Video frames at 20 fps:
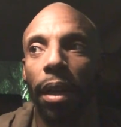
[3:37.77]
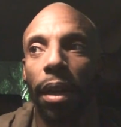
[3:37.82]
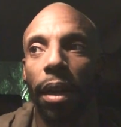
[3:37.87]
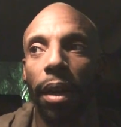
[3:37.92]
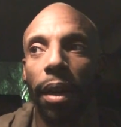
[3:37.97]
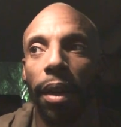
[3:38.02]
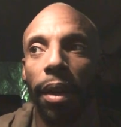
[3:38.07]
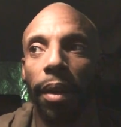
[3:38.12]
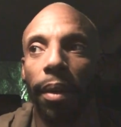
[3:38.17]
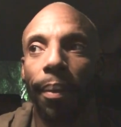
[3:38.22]

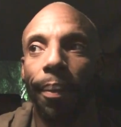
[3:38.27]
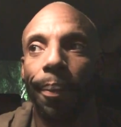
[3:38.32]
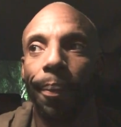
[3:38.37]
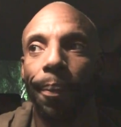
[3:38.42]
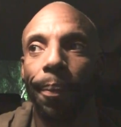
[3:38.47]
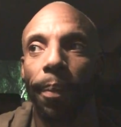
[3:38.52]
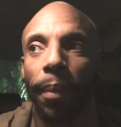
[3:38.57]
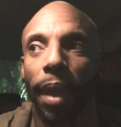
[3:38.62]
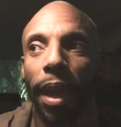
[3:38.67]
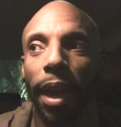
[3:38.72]

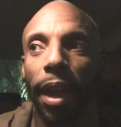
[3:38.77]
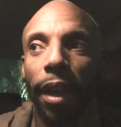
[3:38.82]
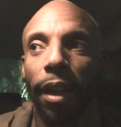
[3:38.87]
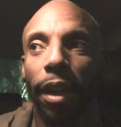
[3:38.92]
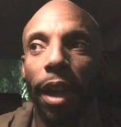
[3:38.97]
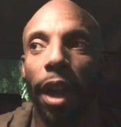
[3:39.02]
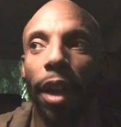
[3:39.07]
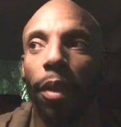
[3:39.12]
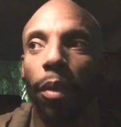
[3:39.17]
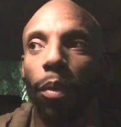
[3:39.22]

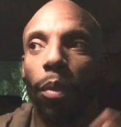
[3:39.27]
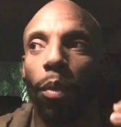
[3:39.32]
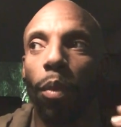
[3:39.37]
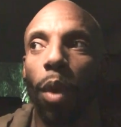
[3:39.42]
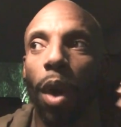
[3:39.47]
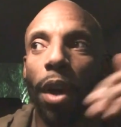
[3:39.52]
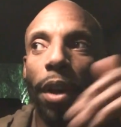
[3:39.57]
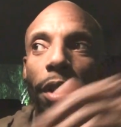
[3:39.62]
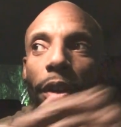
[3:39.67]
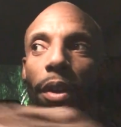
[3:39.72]
I
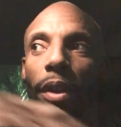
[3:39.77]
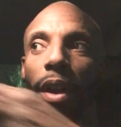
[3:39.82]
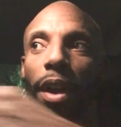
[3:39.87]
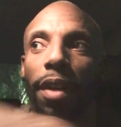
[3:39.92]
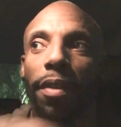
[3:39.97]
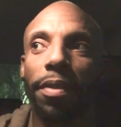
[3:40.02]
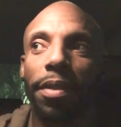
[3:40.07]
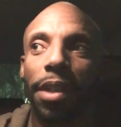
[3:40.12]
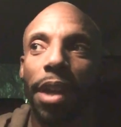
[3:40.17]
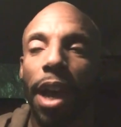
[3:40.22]
wander
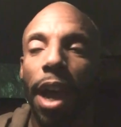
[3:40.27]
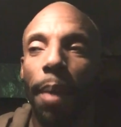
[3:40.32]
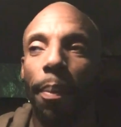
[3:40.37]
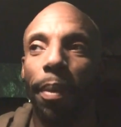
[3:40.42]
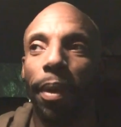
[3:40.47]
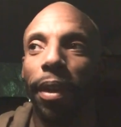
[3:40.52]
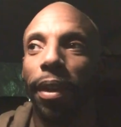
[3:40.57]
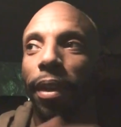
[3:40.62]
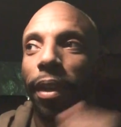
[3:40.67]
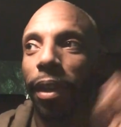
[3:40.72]
off
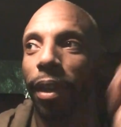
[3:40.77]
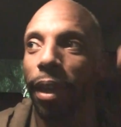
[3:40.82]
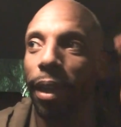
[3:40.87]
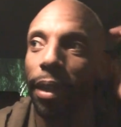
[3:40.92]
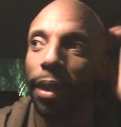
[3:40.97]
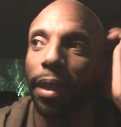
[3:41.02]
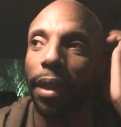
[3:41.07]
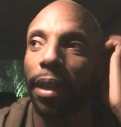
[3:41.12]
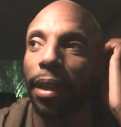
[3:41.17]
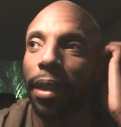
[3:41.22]
topic,
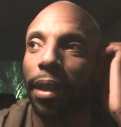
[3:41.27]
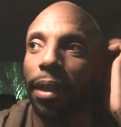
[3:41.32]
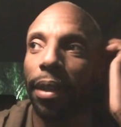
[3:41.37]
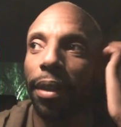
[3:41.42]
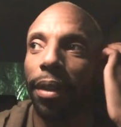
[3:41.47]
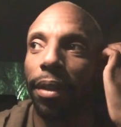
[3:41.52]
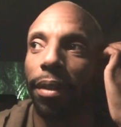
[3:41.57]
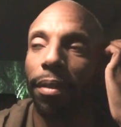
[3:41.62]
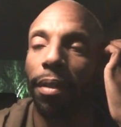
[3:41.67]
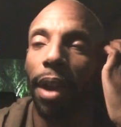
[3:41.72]
and
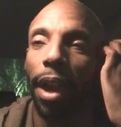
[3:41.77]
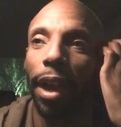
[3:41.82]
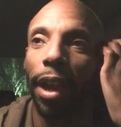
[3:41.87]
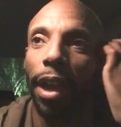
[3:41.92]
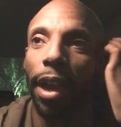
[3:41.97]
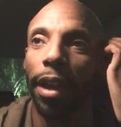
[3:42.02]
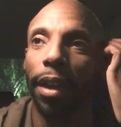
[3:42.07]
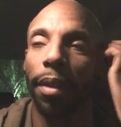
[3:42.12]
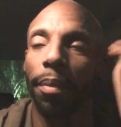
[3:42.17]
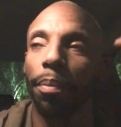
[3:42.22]
then I
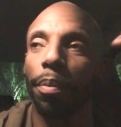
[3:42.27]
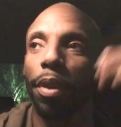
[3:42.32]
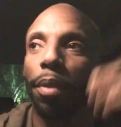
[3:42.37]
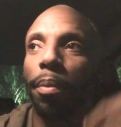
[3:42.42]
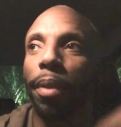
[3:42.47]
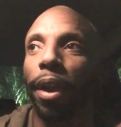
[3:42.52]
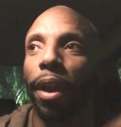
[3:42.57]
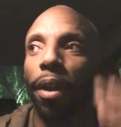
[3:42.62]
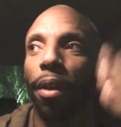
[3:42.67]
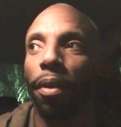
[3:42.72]
kind of put
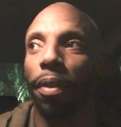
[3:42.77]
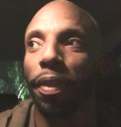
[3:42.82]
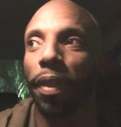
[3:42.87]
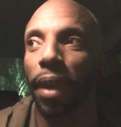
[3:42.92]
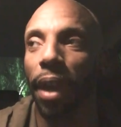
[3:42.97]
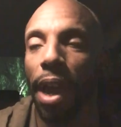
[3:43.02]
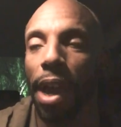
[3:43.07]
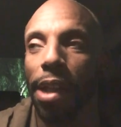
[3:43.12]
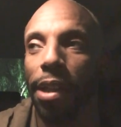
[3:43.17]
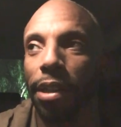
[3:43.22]
my own
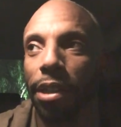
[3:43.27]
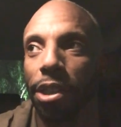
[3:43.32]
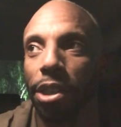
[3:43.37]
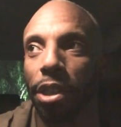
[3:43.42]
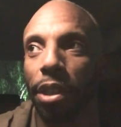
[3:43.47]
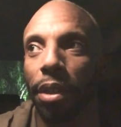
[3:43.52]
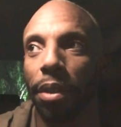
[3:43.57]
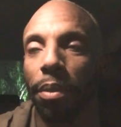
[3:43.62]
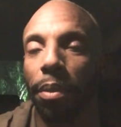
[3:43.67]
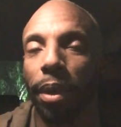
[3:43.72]

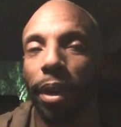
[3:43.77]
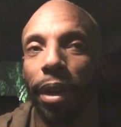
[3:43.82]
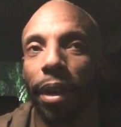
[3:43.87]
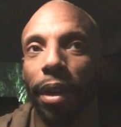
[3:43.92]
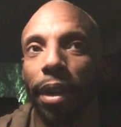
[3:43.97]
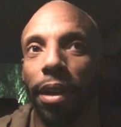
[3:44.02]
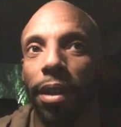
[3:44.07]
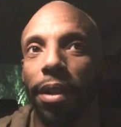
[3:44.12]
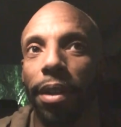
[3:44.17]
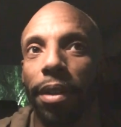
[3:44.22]
theology
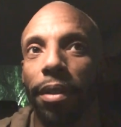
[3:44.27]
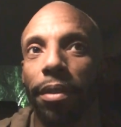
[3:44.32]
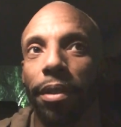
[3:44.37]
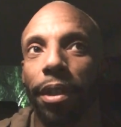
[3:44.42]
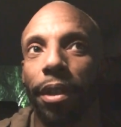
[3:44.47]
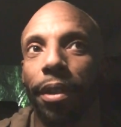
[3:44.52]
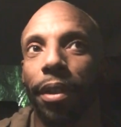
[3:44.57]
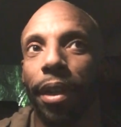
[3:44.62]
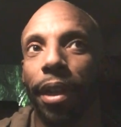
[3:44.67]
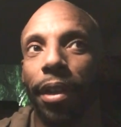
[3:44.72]
where
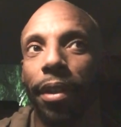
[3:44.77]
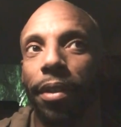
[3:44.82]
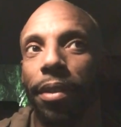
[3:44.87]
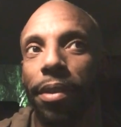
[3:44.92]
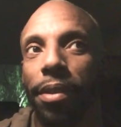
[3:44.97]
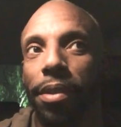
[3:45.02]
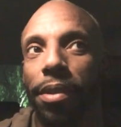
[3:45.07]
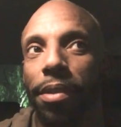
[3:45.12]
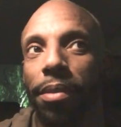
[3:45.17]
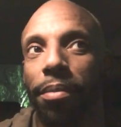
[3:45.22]
there
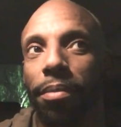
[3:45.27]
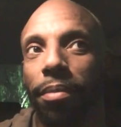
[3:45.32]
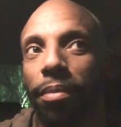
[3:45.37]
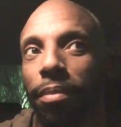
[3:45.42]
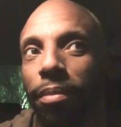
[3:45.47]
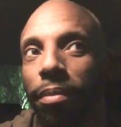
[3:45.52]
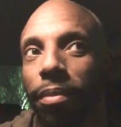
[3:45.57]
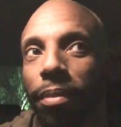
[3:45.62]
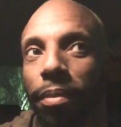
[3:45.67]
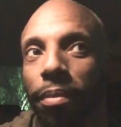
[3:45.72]
is,
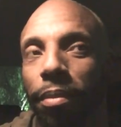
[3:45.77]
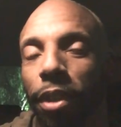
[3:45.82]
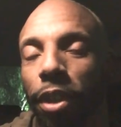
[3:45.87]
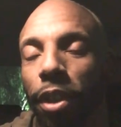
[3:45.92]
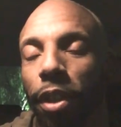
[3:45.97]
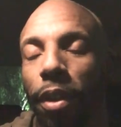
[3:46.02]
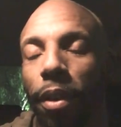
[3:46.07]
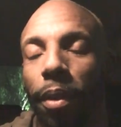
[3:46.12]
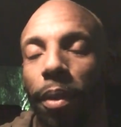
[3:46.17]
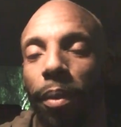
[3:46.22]
you
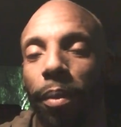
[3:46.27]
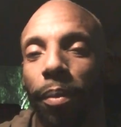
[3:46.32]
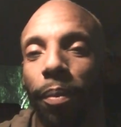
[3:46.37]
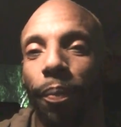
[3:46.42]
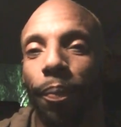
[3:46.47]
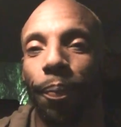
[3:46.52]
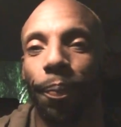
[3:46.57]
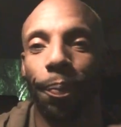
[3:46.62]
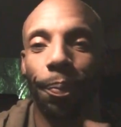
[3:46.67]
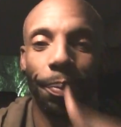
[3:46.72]
know,
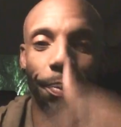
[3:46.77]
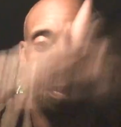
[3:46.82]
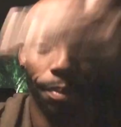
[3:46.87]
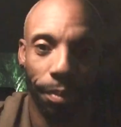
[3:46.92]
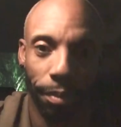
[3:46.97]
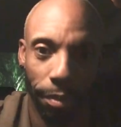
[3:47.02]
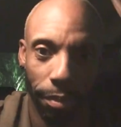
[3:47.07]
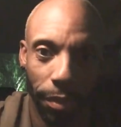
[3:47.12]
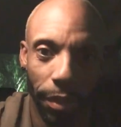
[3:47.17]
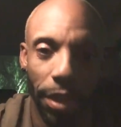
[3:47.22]

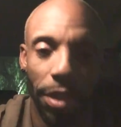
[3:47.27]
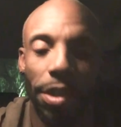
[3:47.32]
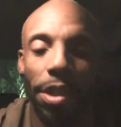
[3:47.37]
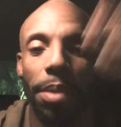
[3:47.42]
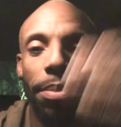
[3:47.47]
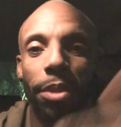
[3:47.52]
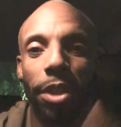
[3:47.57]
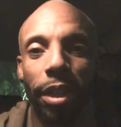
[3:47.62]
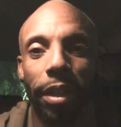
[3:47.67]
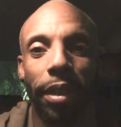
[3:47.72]
the
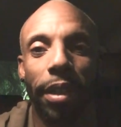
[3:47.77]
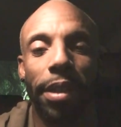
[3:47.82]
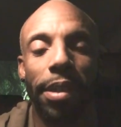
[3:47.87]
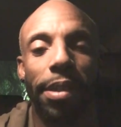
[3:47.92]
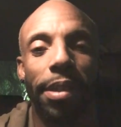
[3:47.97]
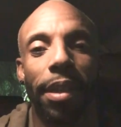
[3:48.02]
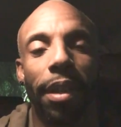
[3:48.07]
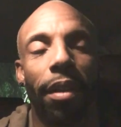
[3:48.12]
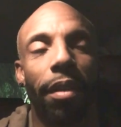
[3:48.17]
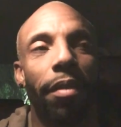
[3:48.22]
subject
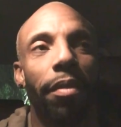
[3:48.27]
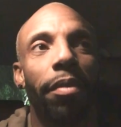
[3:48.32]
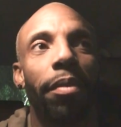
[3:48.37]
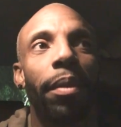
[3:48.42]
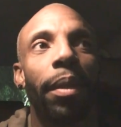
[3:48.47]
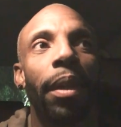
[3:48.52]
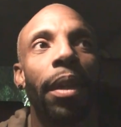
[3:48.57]
itself.